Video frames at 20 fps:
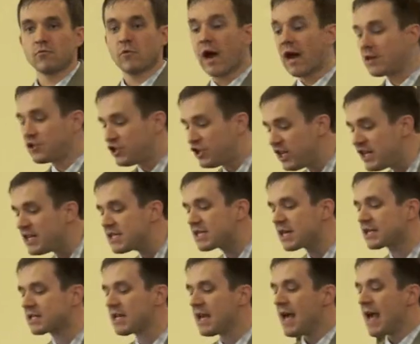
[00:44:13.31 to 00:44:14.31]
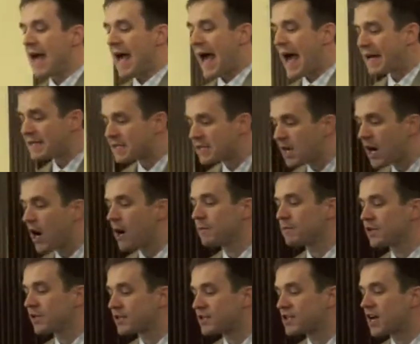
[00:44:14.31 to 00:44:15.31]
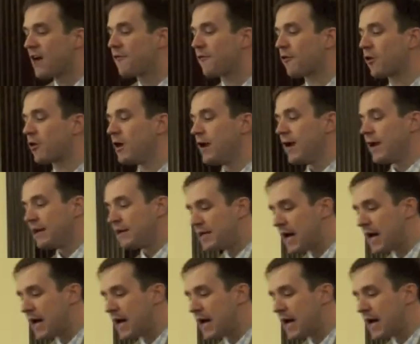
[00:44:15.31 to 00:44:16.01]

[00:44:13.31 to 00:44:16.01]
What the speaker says: Right? Jesus has come to suffer,